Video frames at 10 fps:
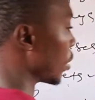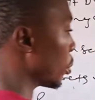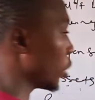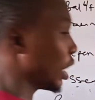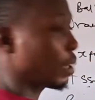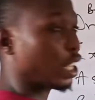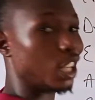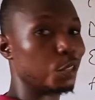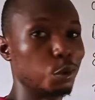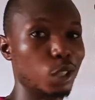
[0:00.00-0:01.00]
if I'm looking at my
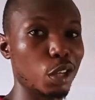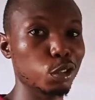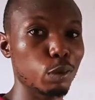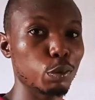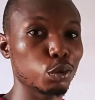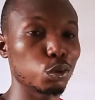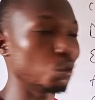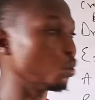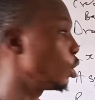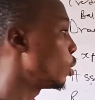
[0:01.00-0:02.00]
cash book, I want to be able to
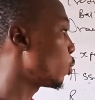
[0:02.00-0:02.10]
know